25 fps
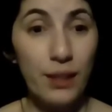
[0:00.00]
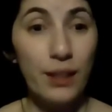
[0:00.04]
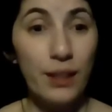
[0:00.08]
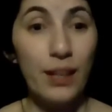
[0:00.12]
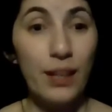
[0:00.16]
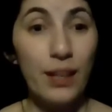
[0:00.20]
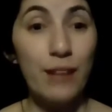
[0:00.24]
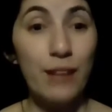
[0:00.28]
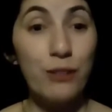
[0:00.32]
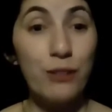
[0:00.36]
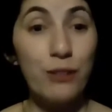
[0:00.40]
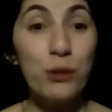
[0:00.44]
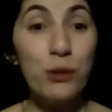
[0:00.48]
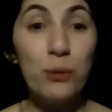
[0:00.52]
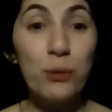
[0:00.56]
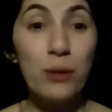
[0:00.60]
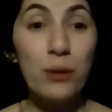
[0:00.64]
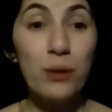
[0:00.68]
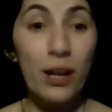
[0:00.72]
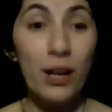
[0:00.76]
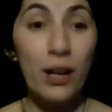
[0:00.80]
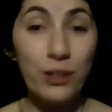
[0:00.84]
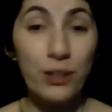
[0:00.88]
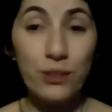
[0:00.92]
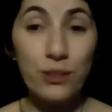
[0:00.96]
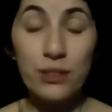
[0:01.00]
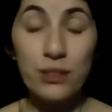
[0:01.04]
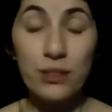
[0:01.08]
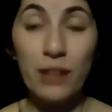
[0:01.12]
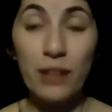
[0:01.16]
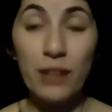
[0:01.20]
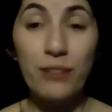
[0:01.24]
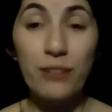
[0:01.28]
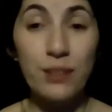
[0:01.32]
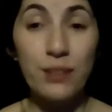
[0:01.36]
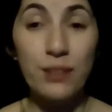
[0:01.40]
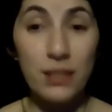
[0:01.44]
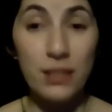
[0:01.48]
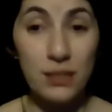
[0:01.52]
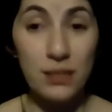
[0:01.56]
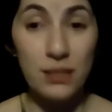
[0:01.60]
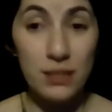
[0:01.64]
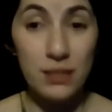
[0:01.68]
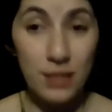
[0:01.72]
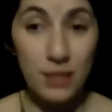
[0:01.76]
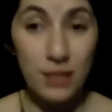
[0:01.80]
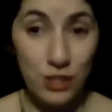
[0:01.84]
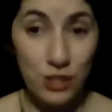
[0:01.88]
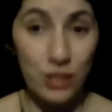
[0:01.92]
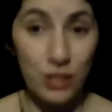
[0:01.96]
If you cut yourself and need
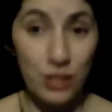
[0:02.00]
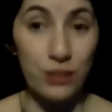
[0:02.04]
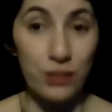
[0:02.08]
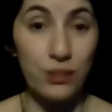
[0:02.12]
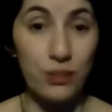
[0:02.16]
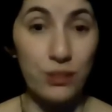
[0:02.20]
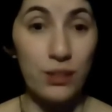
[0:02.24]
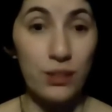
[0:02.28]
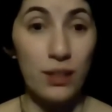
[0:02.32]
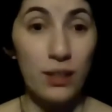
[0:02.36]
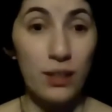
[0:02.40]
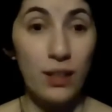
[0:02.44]
stitches,